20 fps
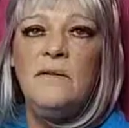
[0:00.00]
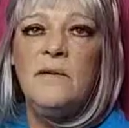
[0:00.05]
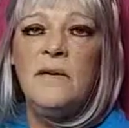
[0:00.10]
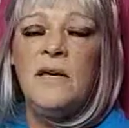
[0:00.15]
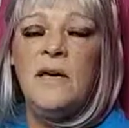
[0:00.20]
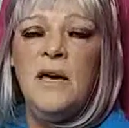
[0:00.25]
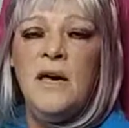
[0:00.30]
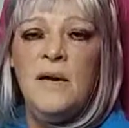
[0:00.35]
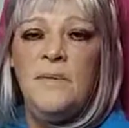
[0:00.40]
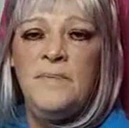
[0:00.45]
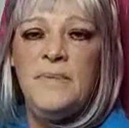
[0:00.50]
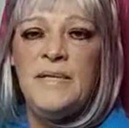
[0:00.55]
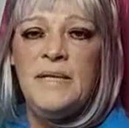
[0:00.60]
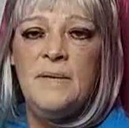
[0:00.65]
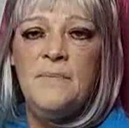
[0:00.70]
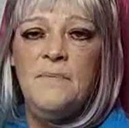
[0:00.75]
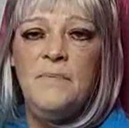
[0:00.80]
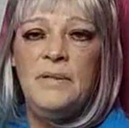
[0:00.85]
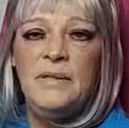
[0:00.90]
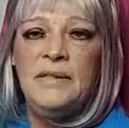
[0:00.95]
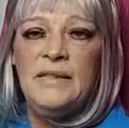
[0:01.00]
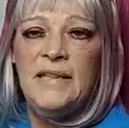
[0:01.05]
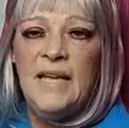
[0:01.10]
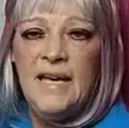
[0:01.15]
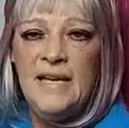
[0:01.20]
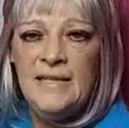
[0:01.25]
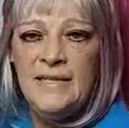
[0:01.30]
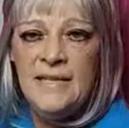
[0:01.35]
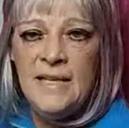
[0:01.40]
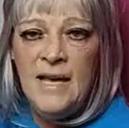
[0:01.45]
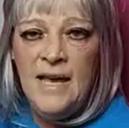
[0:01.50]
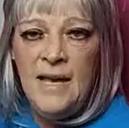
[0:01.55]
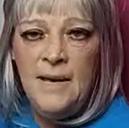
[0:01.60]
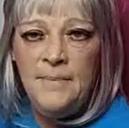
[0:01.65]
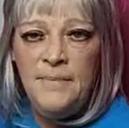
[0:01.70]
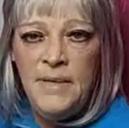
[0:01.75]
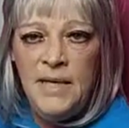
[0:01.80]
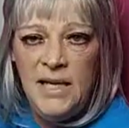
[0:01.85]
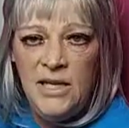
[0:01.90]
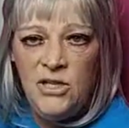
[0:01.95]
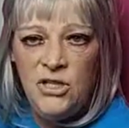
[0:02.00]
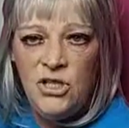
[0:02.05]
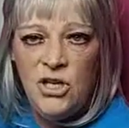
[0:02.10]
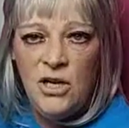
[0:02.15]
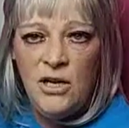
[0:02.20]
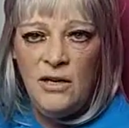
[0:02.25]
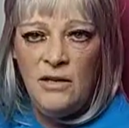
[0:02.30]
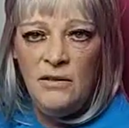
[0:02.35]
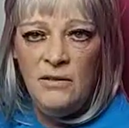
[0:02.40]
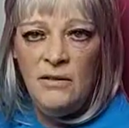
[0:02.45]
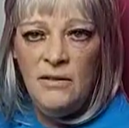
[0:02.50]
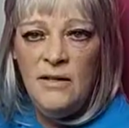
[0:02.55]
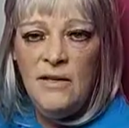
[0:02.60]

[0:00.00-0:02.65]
comes less amnesia